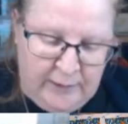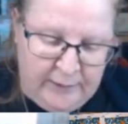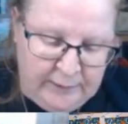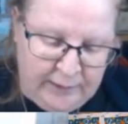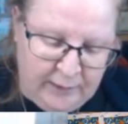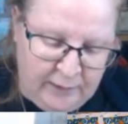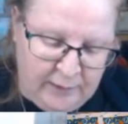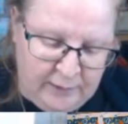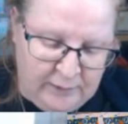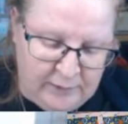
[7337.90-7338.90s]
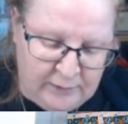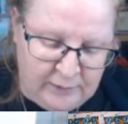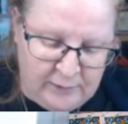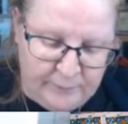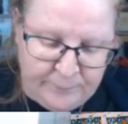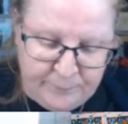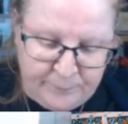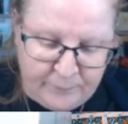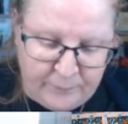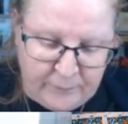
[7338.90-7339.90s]
He is
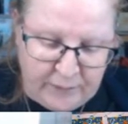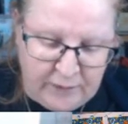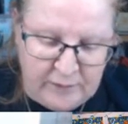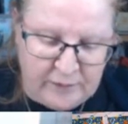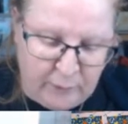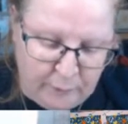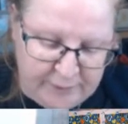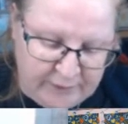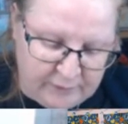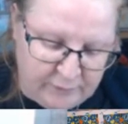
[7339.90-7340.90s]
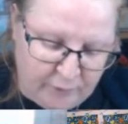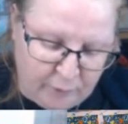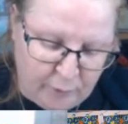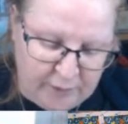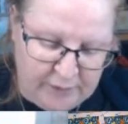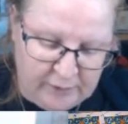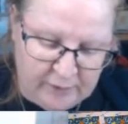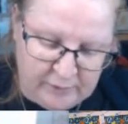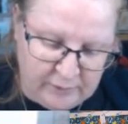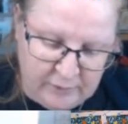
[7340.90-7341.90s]
so obsessive over what he
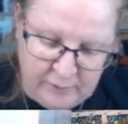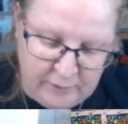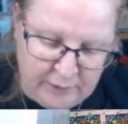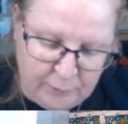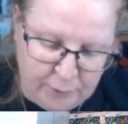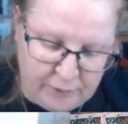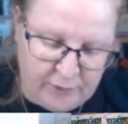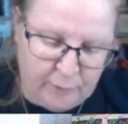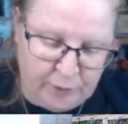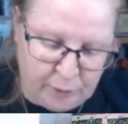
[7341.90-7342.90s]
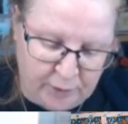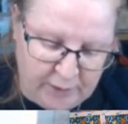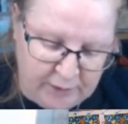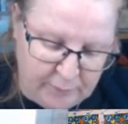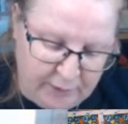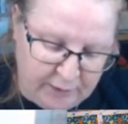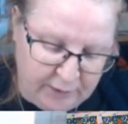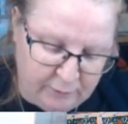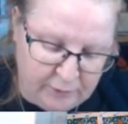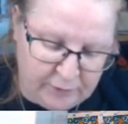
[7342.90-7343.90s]
does and puts so much work into making a
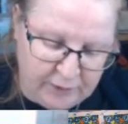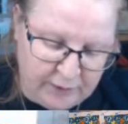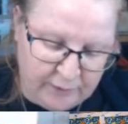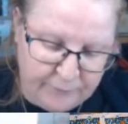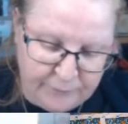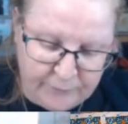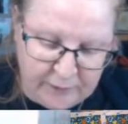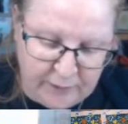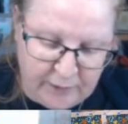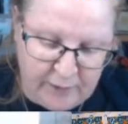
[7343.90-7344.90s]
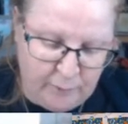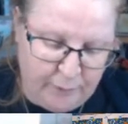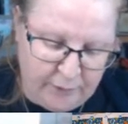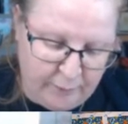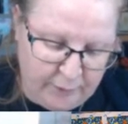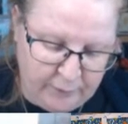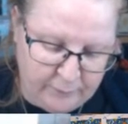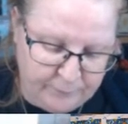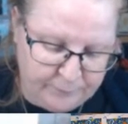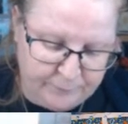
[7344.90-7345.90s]
roast dinner that I don't bother with,
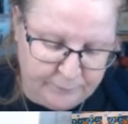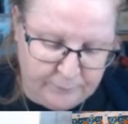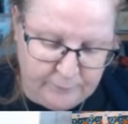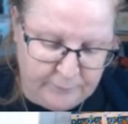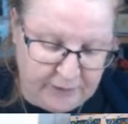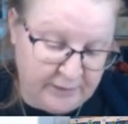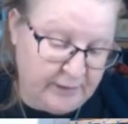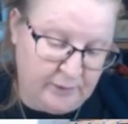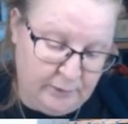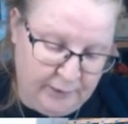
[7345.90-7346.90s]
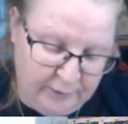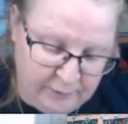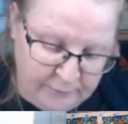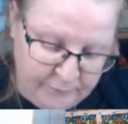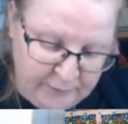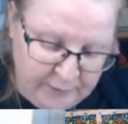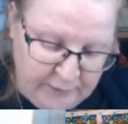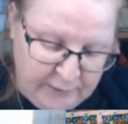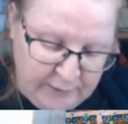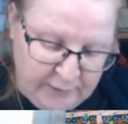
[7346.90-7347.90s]
because that's who he is.
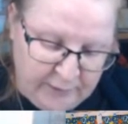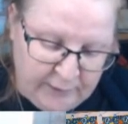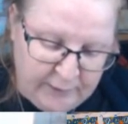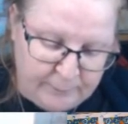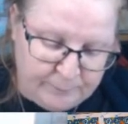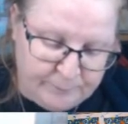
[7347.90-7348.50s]
Yeah.